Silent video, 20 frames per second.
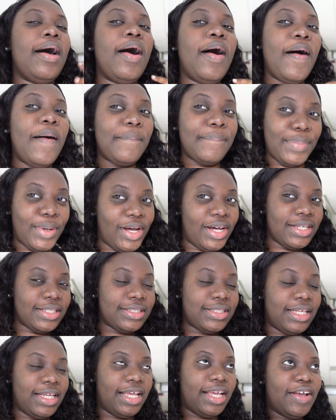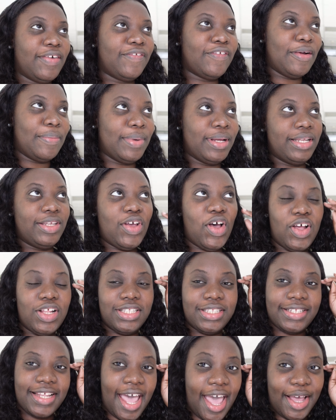unboxing from a
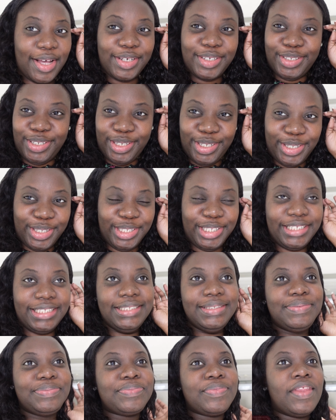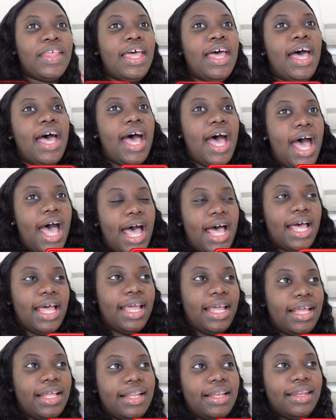non-tech girl.
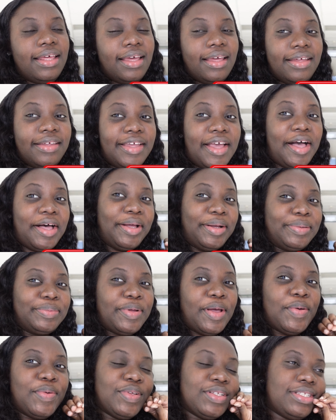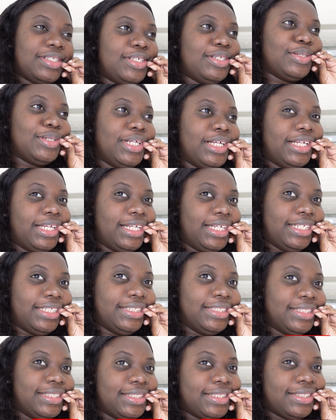And yeah, I will see you
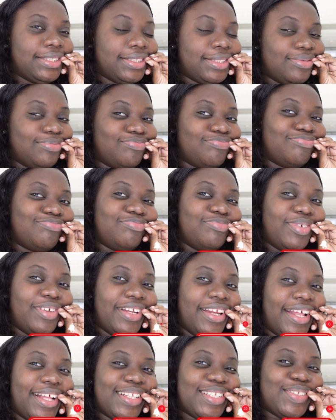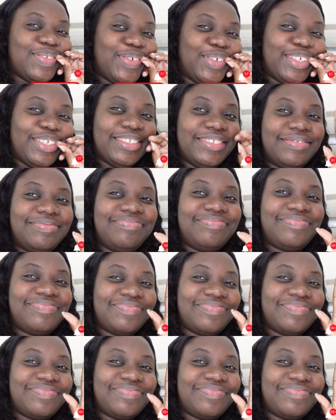guys in the next one.